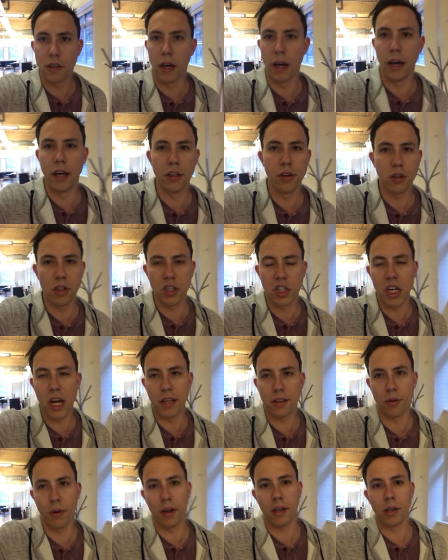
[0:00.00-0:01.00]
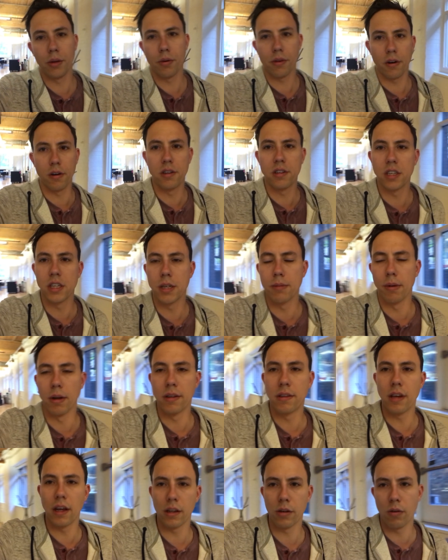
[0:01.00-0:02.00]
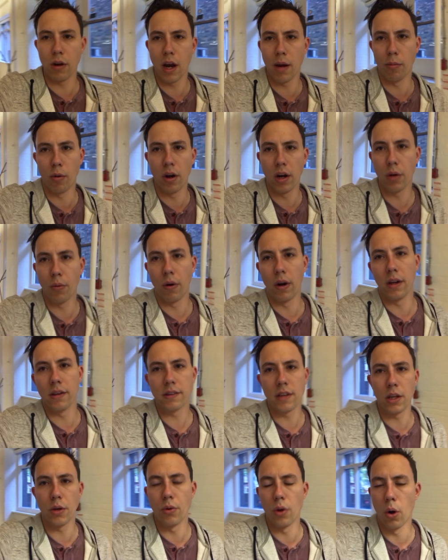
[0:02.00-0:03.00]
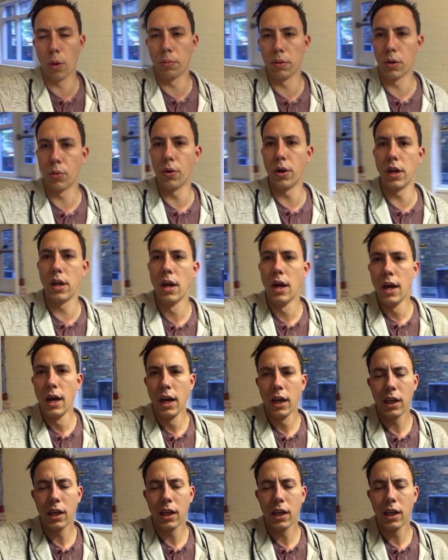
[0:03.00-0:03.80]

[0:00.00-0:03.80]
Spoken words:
You can chat directly with our team on Telegram or anywhere else that you normally would.